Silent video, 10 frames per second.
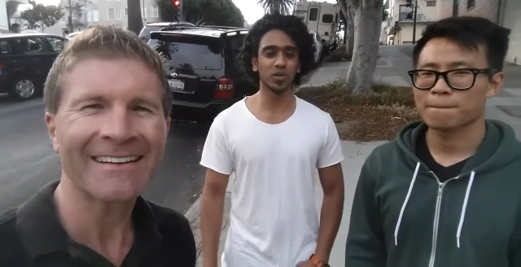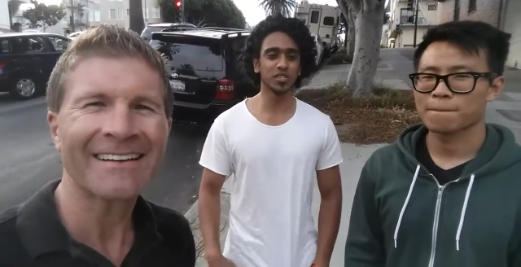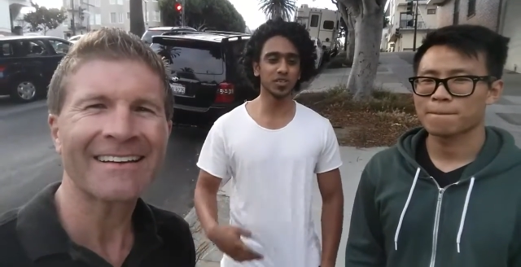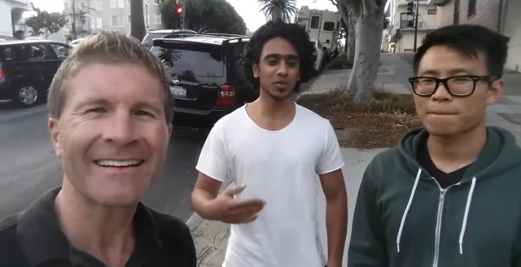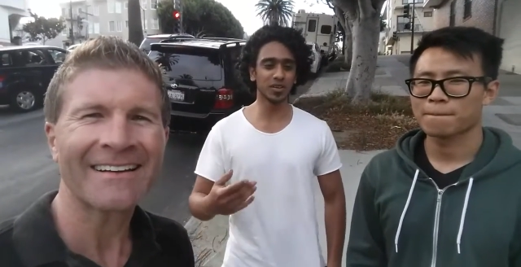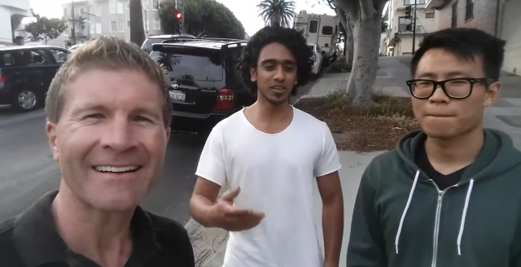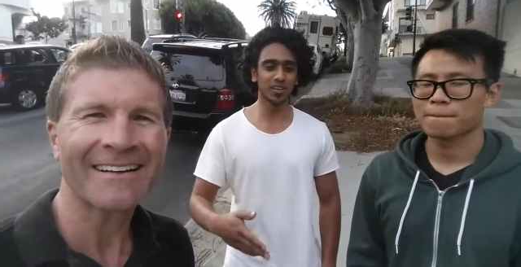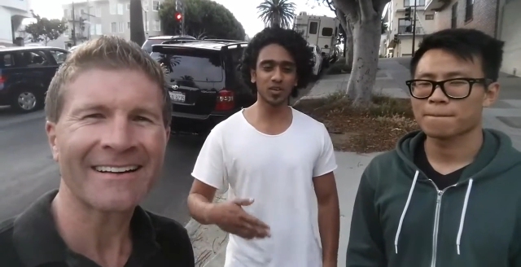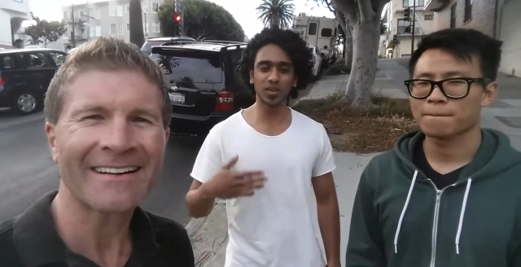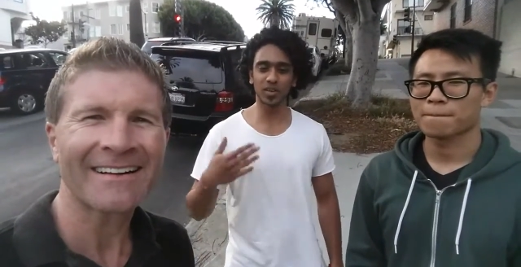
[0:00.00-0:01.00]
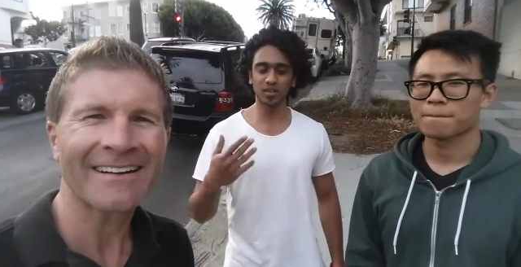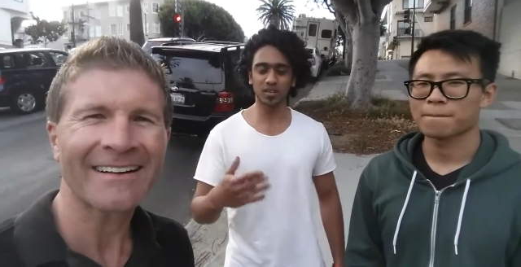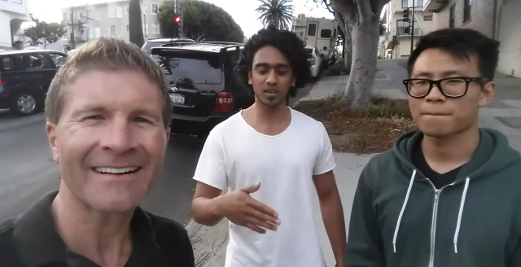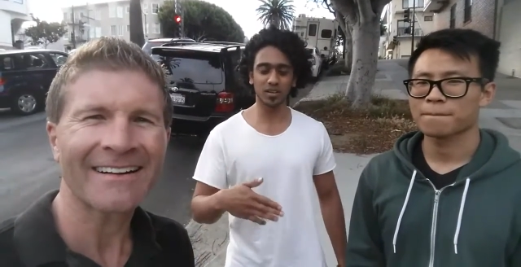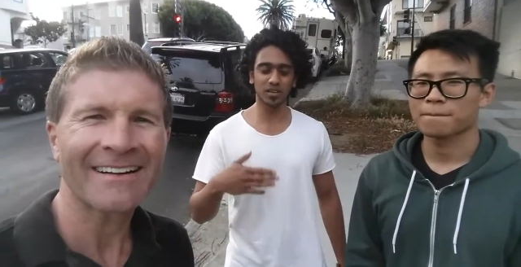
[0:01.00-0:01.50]
Speaker 1: once you continue
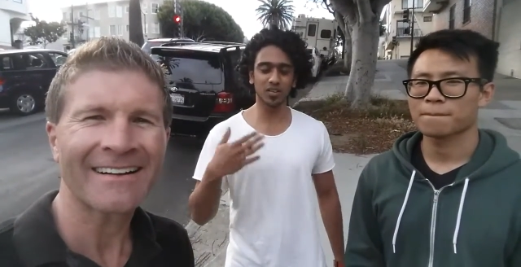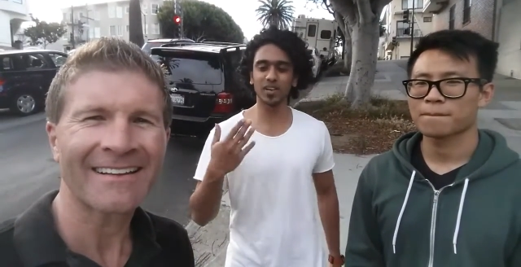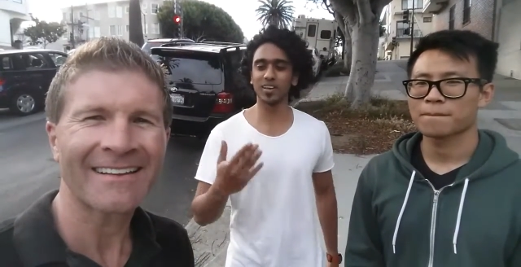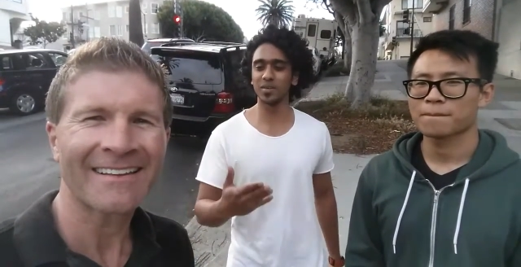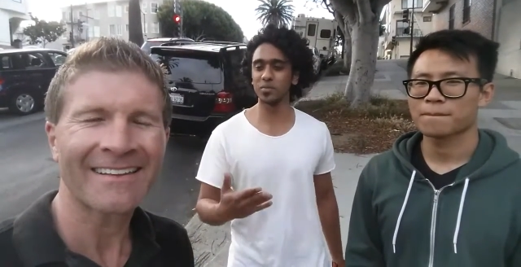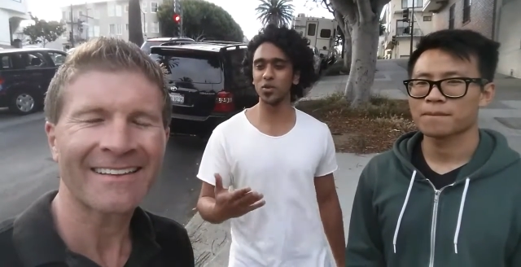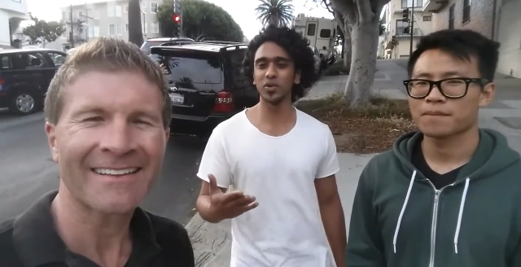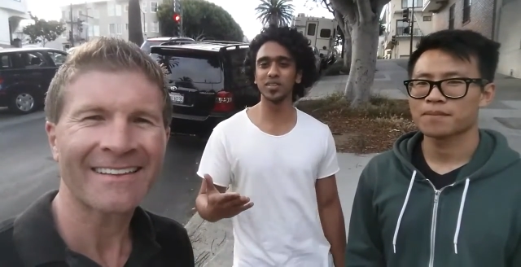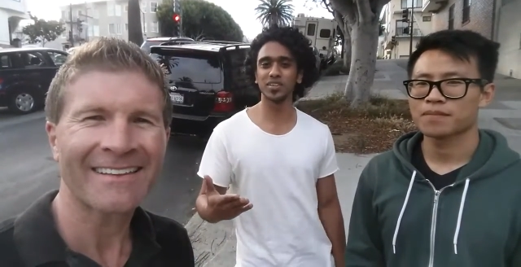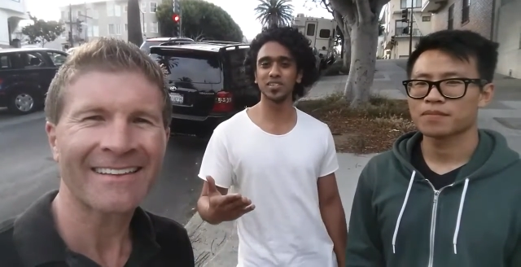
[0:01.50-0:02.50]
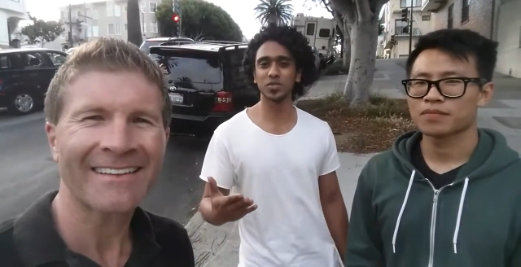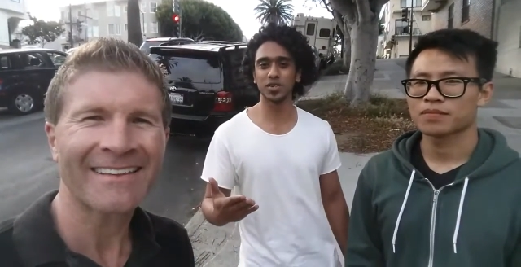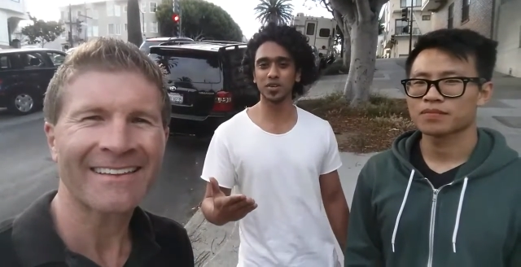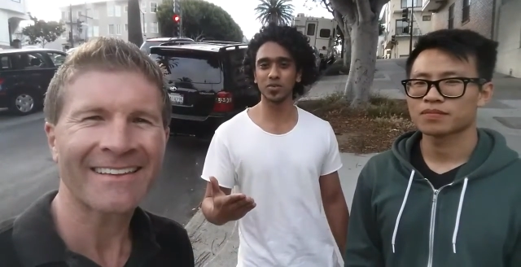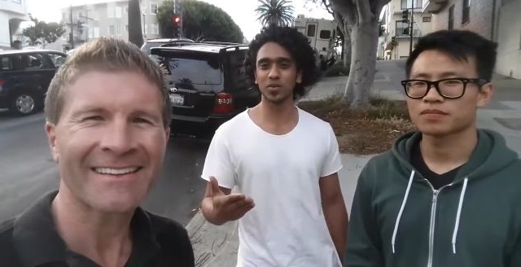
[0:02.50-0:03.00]
continually keep doing this you
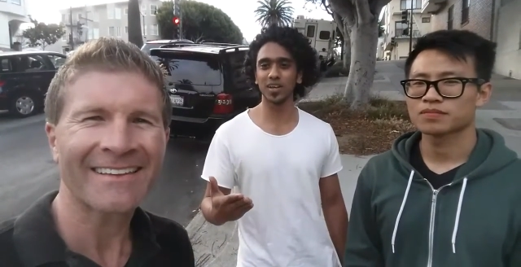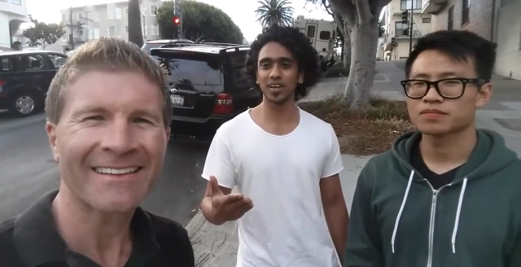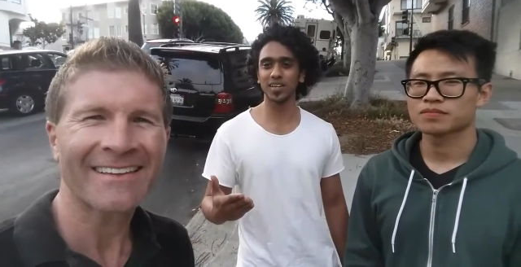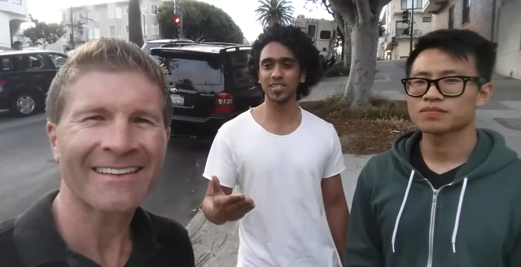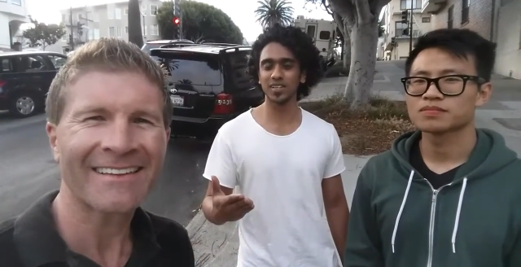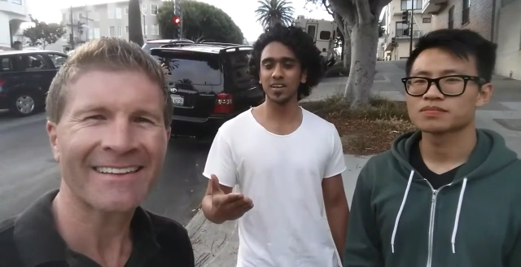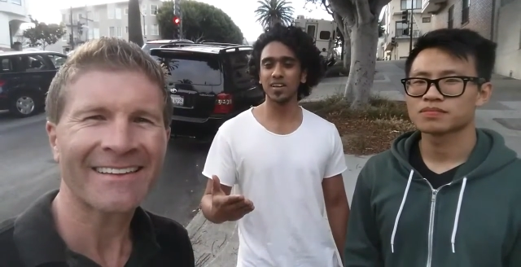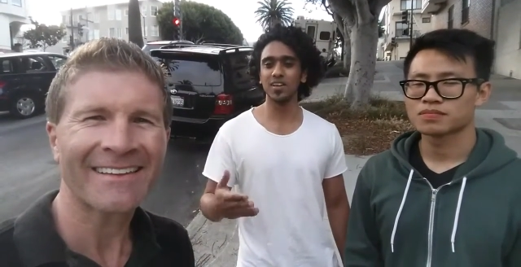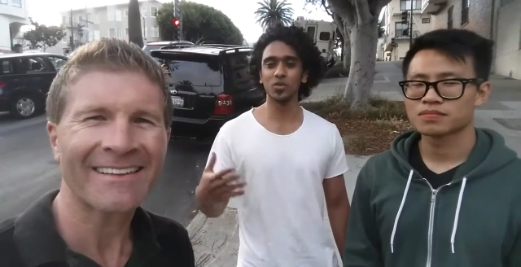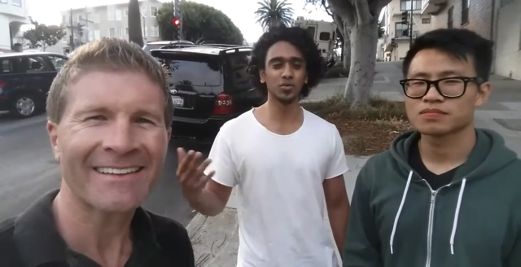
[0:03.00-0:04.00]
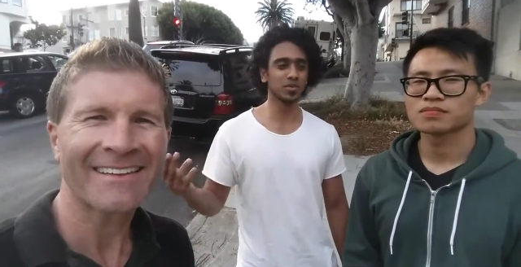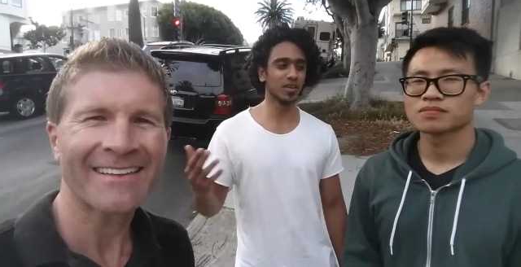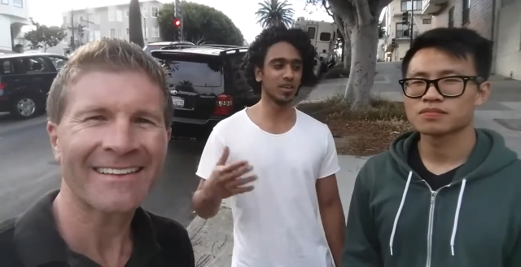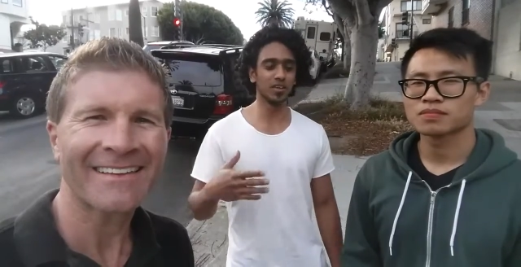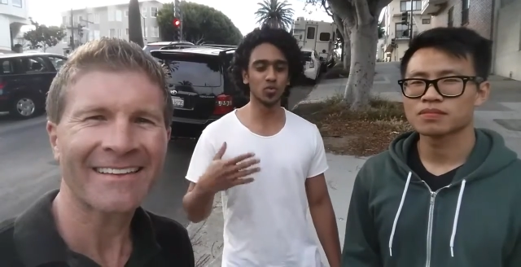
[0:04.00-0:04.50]
start to realize new
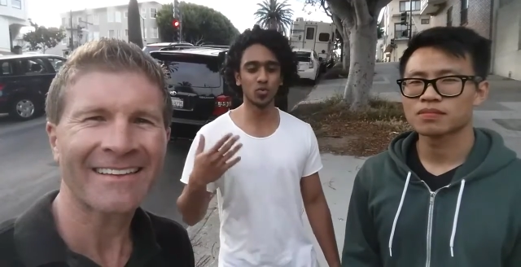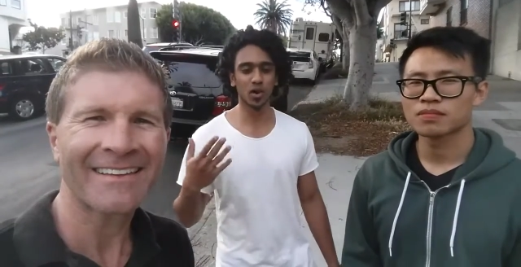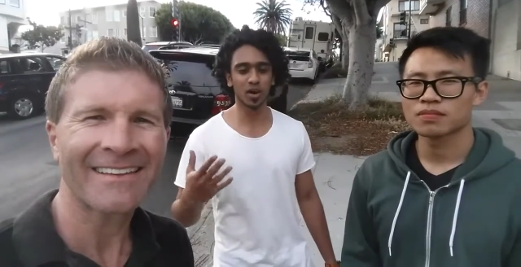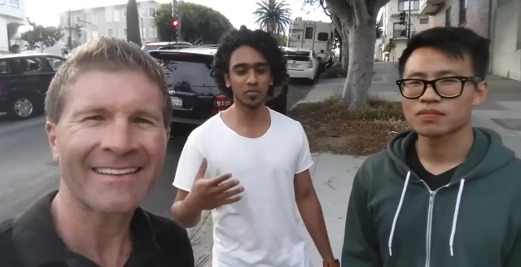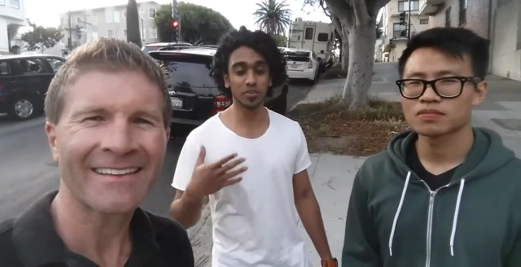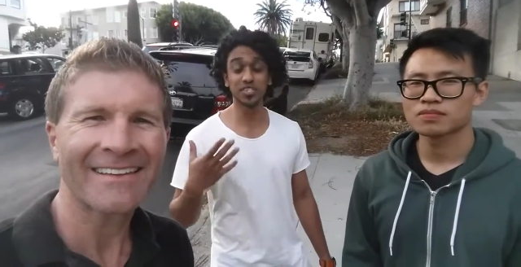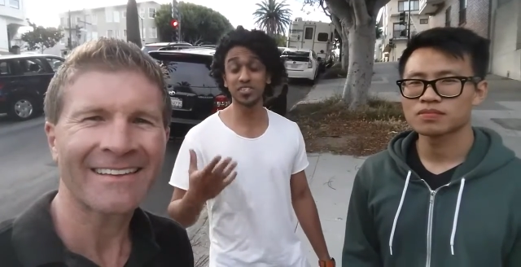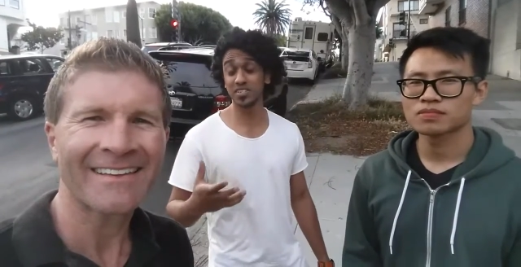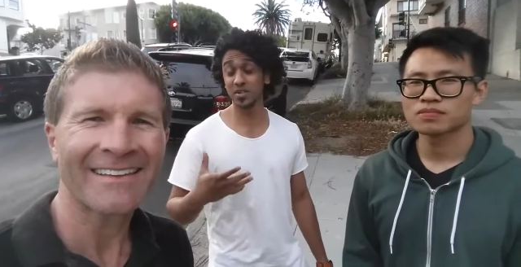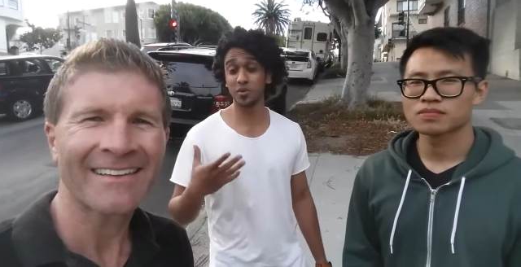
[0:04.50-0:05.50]
new uh, features